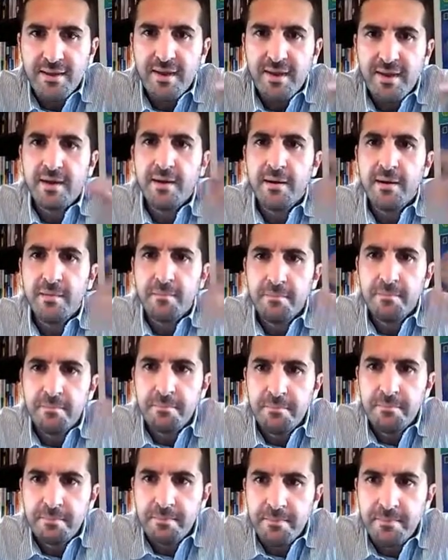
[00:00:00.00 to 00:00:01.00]

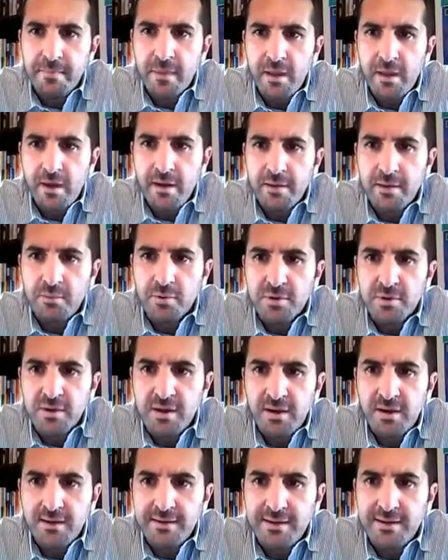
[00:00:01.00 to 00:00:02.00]
I would
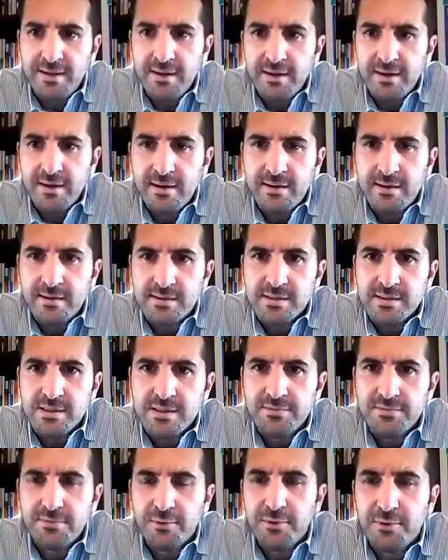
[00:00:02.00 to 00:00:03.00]
kindly
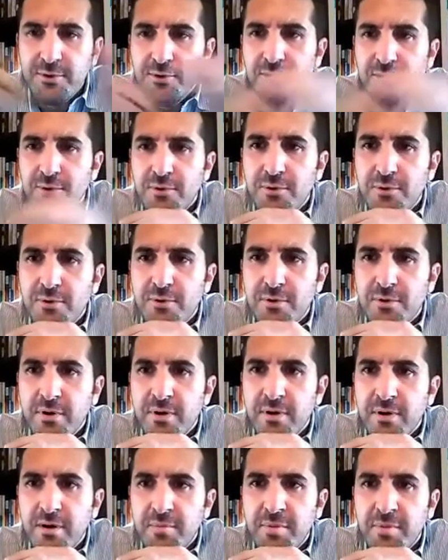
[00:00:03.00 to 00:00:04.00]
ask for
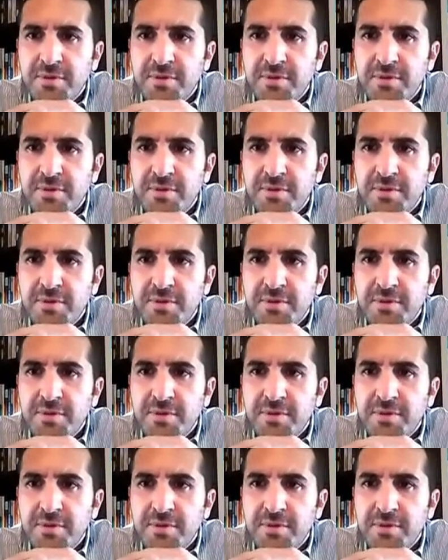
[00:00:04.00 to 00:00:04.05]
your